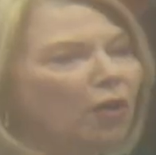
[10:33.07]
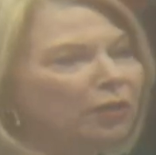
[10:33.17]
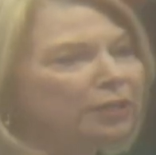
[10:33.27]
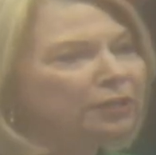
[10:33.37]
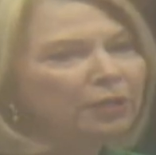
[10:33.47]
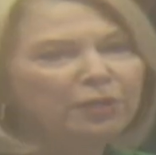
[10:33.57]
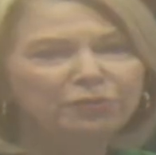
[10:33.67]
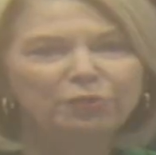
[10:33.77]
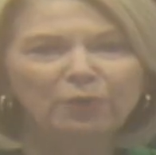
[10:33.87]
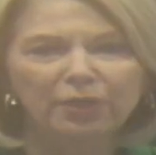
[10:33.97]
fallen
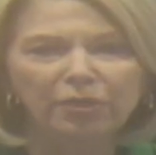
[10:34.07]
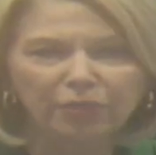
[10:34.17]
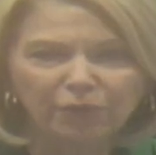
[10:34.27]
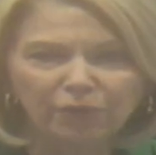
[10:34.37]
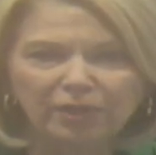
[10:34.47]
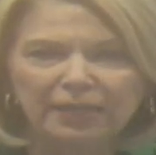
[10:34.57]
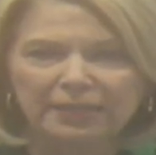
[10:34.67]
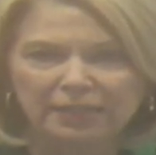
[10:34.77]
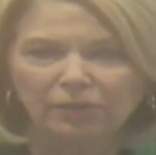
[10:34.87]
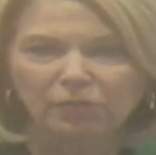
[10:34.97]
to a 30
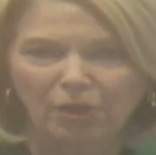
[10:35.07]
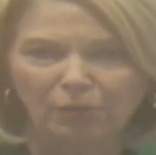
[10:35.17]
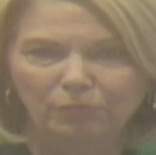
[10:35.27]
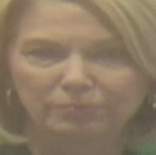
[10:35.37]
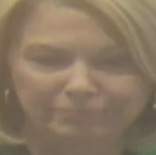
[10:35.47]
year low.